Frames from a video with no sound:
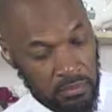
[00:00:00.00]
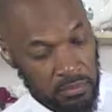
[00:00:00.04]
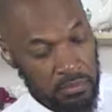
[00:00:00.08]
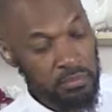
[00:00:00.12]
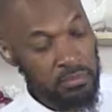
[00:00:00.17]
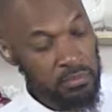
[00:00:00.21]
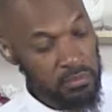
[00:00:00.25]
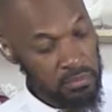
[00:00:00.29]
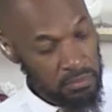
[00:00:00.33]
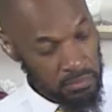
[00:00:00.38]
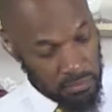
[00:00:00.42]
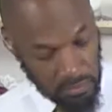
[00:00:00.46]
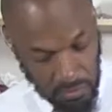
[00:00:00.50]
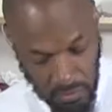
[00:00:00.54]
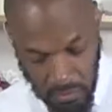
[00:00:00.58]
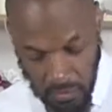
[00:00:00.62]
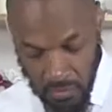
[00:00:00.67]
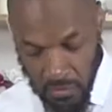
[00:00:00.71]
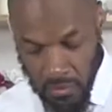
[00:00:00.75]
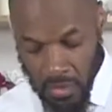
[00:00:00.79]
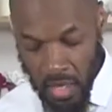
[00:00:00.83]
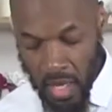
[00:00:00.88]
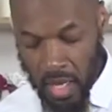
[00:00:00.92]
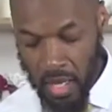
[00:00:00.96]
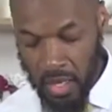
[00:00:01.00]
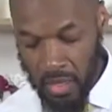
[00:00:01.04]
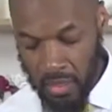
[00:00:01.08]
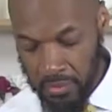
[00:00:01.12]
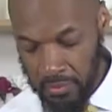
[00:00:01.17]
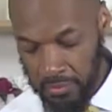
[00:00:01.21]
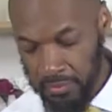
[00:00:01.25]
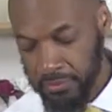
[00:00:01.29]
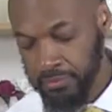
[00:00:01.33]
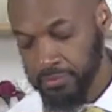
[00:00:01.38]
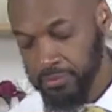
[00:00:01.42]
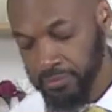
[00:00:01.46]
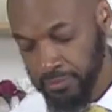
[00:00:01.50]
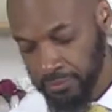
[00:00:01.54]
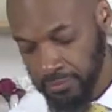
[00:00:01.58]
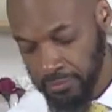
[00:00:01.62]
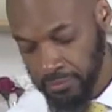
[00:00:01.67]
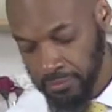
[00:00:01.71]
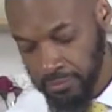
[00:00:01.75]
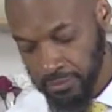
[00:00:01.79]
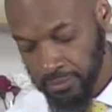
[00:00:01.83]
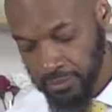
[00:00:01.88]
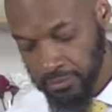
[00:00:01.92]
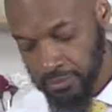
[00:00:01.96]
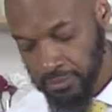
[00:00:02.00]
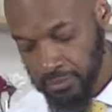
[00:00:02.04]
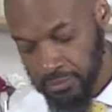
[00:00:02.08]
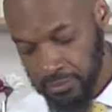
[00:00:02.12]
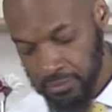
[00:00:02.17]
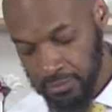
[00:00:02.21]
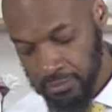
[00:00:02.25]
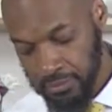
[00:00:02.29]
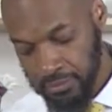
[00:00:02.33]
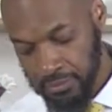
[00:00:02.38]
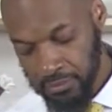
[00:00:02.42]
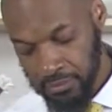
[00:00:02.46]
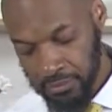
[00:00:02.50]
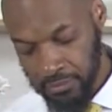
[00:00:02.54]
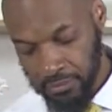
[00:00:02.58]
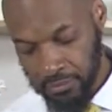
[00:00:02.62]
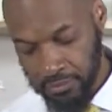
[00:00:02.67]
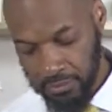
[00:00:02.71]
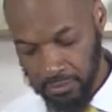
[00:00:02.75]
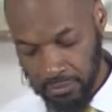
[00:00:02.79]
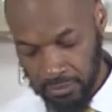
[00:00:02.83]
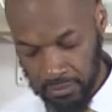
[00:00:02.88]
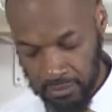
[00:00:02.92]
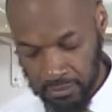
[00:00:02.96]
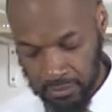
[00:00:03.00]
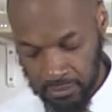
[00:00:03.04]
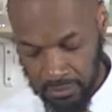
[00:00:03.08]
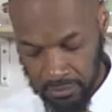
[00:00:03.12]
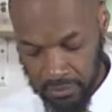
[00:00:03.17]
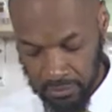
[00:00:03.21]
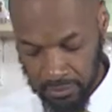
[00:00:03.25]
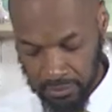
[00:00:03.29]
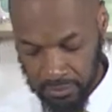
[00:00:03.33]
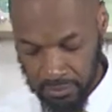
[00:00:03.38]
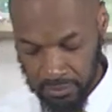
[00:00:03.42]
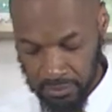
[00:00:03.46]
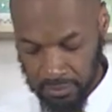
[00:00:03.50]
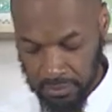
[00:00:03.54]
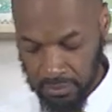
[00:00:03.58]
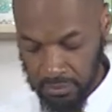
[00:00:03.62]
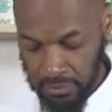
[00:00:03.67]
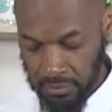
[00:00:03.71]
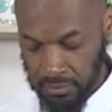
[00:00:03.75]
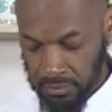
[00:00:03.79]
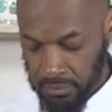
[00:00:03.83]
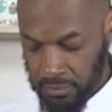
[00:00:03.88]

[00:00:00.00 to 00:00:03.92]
to the food, to yourself, and I think Islam focuses a lot about